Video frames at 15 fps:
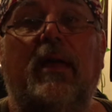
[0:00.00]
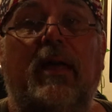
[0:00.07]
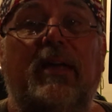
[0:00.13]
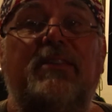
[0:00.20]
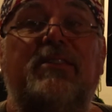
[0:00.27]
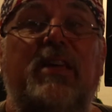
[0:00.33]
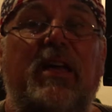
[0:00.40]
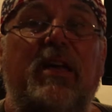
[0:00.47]

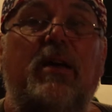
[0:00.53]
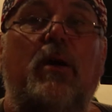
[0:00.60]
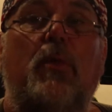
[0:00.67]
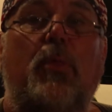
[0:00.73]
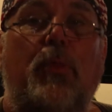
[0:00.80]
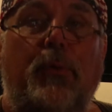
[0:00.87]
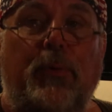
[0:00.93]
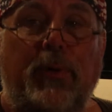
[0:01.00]

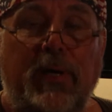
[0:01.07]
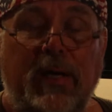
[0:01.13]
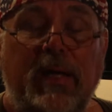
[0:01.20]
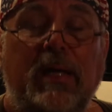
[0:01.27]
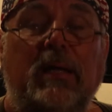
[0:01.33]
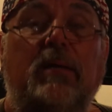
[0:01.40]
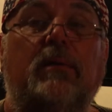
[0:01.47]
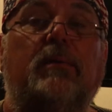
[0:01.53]
SL3,
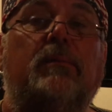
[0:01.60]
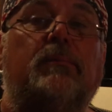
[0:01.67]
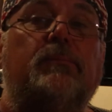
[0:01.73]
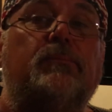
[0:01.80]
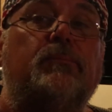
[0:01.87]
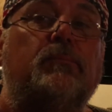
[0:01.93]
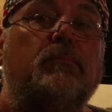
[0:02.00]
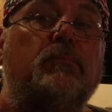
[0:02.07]

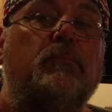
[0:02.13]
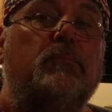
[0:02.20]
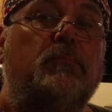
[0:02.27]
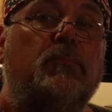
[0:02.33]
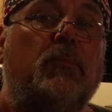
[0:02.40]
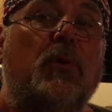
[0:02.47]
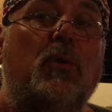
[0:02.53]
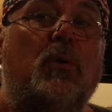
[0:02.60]

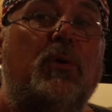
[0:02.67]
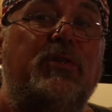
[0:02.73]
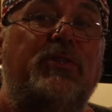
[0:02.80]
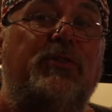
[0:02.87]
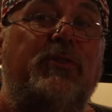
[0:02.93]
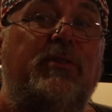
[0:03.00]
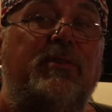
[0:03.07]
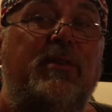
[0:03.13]

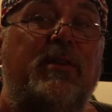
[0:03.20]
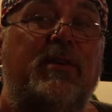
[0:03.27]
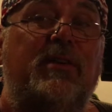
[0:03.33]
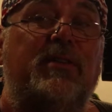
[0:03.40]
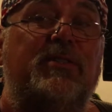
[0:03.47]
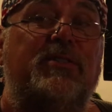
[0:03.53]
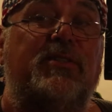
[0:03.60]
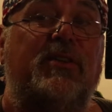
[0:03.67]
which
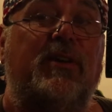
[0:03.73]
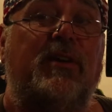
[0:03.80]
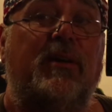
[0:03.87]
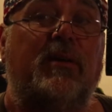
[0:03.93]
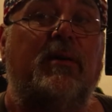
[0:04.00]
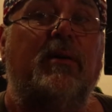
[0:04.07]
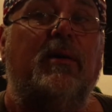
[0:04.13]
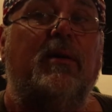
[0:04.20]
does
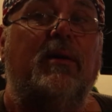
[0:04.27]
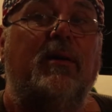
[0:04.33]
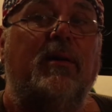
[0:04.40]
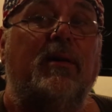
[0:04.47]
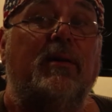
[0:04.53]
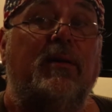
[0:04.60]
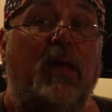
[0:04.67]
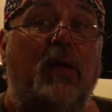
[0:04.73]

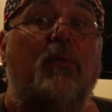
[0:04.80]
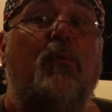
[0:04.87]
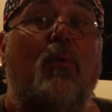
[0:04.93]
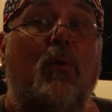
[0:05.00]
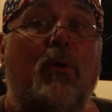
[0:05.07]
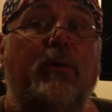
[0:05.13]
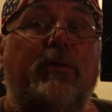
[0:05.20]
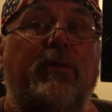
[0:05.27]

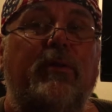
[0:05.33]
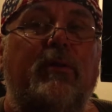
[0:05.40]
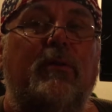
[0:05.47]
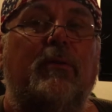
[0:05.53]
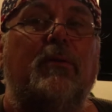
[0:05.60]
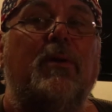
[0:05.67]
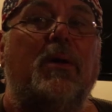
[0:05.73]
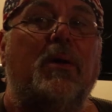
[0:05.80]
K4
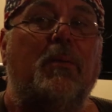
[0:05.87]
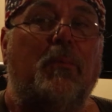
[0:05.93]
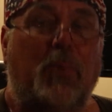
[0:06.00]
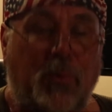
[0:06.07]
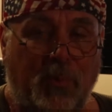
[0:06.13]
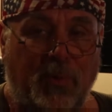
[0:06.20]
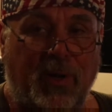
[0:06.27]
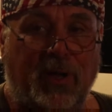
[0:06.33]
too,
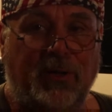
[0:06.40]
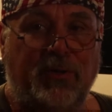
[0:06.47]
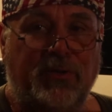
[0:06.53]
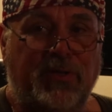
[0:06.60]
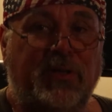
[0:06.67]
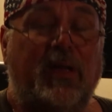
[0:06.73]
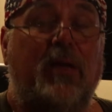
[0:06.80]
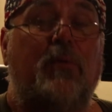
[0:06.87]
but we're not
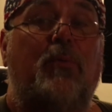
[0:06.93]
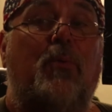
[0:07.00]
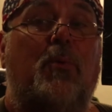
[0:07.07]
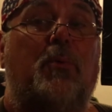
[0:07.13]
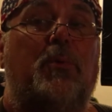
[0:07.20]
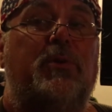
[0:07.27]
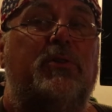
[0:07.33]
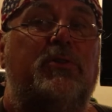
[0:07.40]
using
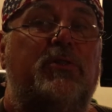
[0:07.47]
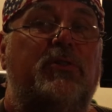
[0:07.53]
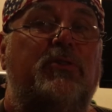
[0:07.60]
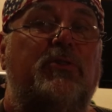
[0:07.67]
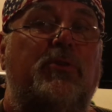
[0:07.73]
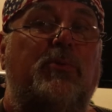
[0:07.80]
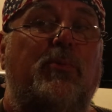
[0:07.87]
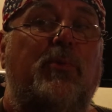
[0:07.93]
K4. We're just
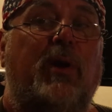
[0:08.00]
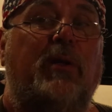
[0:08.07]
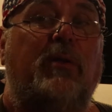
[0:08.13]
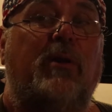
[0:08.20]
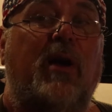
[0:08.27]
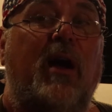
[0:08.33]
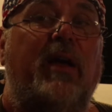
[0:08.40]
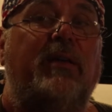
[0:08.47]
using
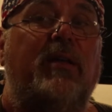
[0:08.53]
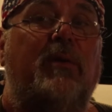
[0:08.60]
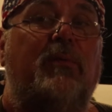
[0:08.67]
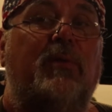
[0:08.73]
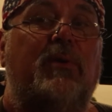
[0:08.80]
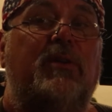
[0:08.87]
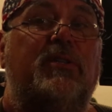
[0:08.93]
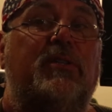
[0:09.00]
regular high
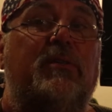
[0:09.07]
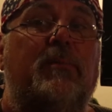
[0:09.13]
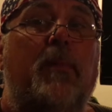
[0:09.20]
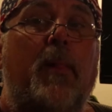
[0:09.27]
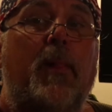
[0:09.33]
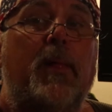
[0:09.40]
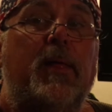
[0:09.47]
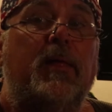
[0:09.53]
definition,
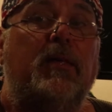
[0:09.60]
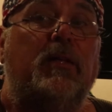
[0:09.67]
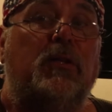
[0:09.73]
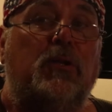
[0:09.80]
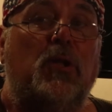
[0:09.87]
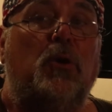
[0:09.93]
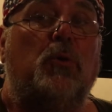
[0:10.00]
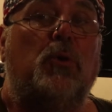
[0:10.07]

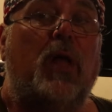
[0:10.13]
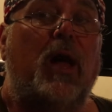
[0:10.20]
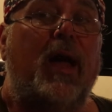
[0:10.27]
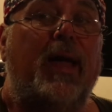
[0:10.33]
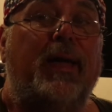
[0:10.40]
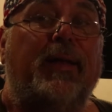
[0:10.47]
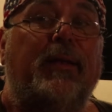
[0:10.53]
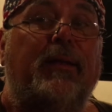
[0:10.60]
low
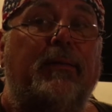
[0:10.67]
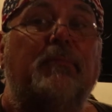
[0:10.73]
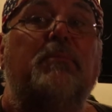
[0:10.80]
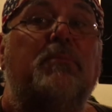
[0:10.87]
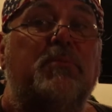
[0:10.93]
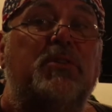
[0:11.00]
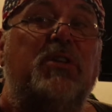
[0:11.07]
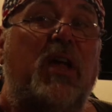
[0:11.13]
light.
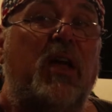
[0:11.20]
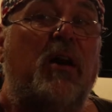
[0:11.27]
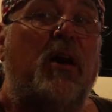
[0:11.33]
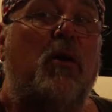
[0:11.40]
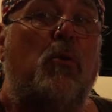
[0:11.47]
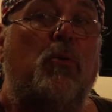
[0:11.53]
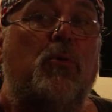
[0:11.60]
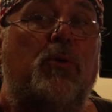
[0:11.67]
See
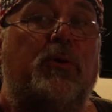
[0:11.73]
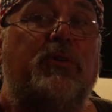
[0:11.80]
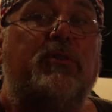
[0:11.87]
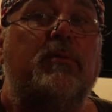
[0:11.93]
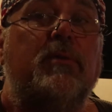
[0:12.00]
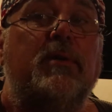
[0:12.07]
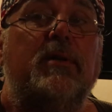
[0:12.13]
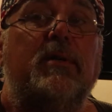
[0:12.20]
how it
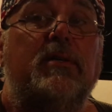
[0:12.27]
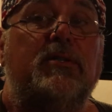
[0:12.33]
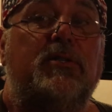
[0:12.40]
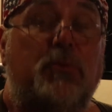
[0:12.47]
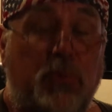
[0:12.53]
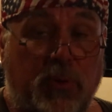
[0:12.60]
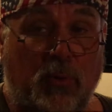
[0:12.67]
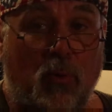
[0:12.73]
works.
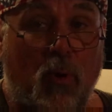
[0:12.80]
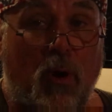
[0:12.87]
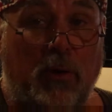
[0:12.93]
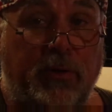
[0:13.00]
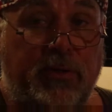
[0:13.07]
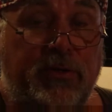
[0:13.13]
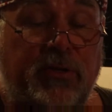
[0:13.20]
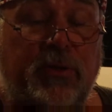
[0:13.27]
See what the
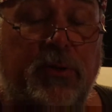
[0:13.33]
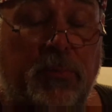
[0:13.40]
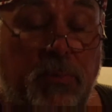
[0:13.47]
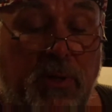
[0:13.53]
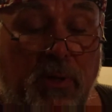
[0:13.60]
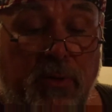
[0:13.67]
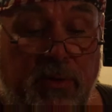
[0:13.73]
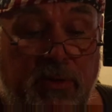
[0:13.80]
quality is going to
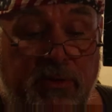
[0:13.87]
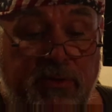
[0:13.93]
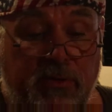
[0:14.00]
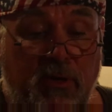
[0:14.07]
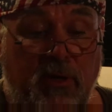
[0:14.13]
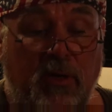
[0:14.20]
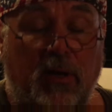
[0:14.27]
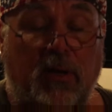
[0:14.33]
be on this.